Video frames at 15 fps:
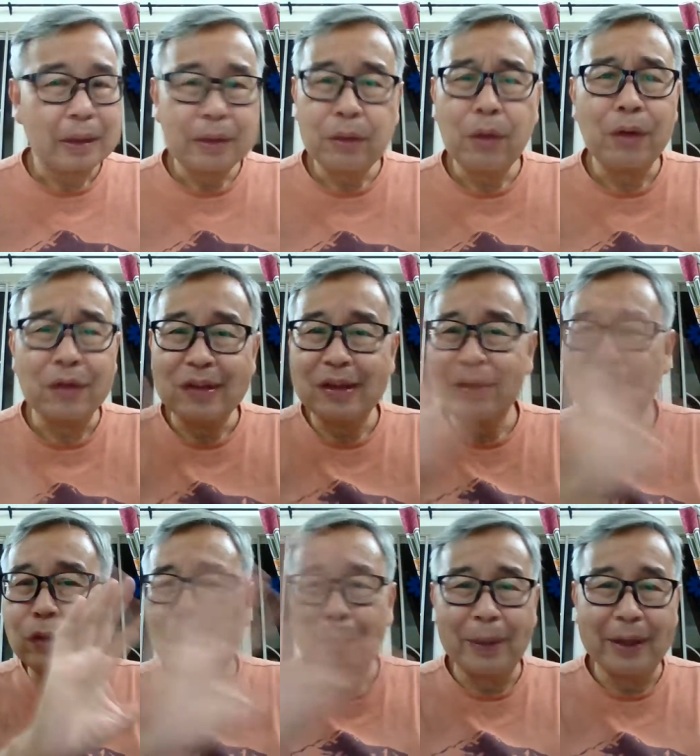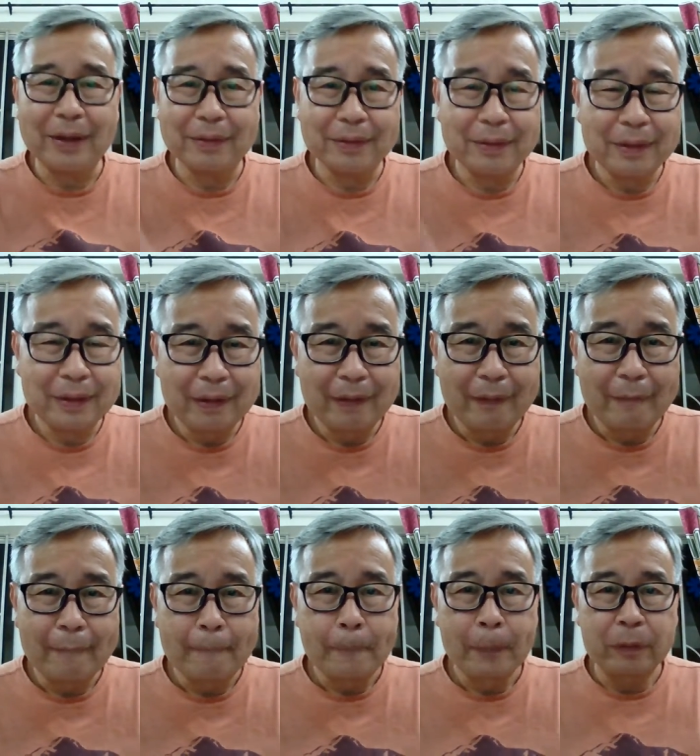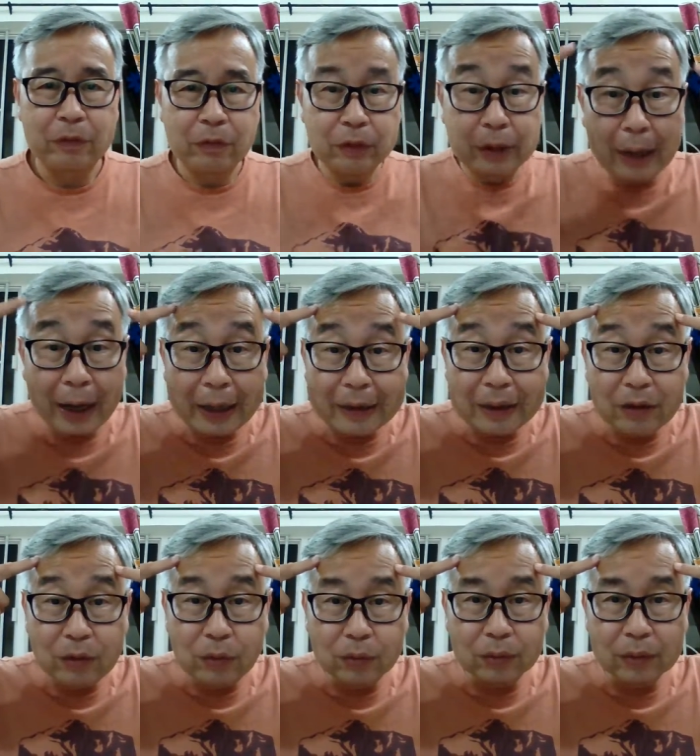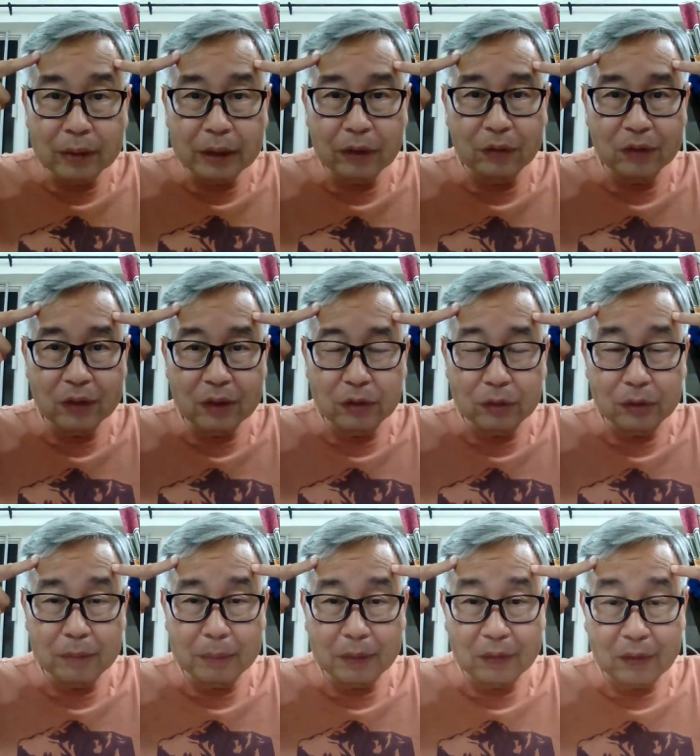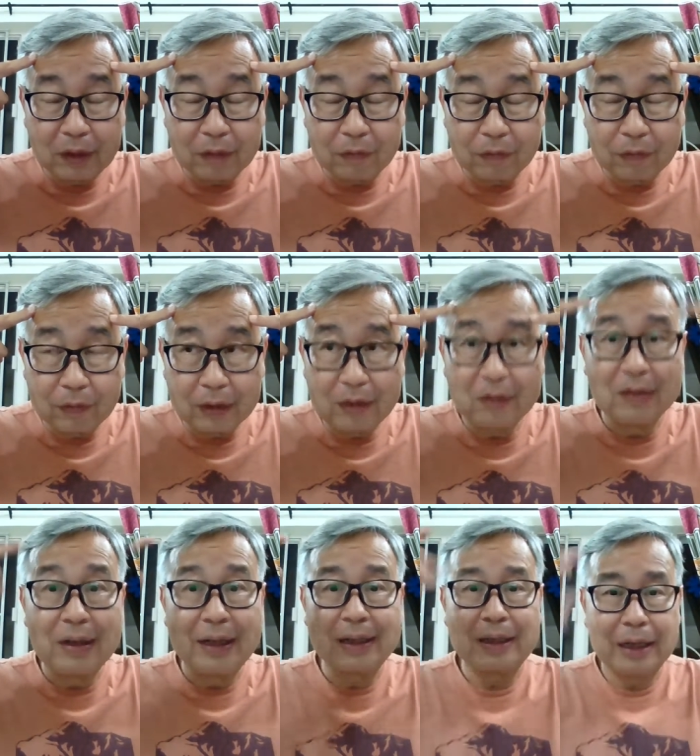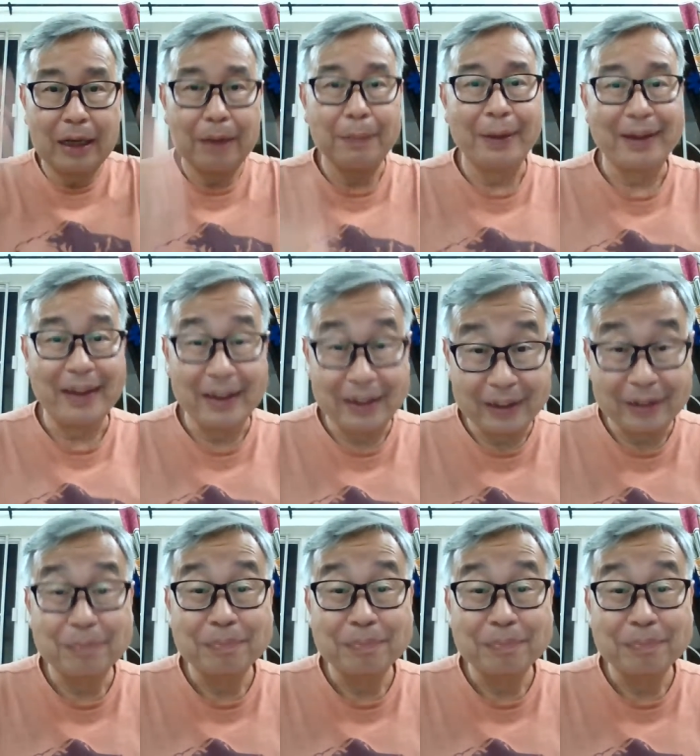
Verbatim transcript: not a single complaint so the attitude that your son daughter must have is like a car mechanic